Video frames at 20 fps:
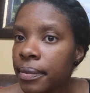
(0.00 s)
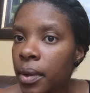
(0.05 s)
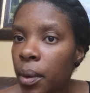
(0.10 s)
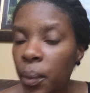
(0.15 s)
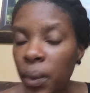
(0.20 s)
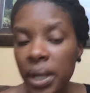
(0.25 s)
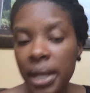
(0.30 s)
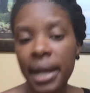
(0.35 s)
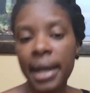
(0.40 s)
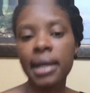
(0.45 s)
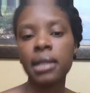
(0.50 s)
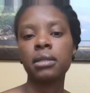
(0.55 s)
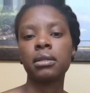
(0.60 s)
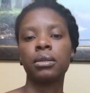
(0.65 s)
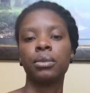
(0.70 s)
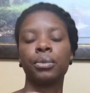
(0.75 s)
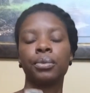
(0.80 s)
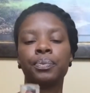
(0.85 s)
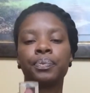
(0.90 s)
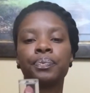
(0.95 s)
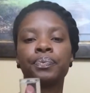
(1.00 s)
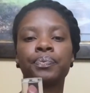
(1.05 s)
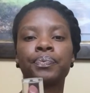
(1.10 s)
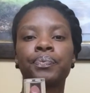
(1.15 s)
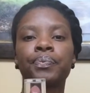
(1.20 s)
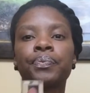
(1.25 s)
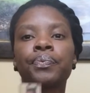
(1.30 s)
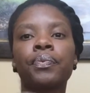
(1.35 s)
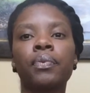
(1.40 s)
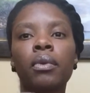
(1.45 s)
Really nice new.
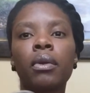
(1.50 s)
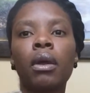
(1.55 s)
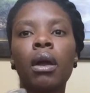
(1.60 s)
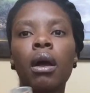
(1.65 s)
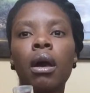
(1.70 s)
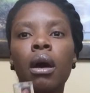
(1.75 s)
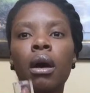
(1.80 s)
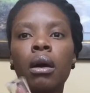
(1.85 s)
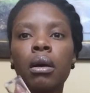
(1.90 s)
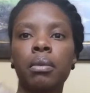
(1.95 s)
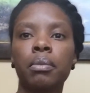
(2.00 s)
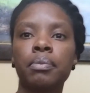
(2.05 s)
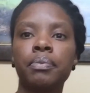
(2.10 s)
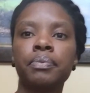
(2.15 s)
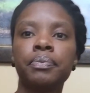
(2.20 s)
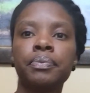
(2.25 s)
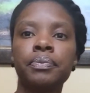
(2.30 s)
Um,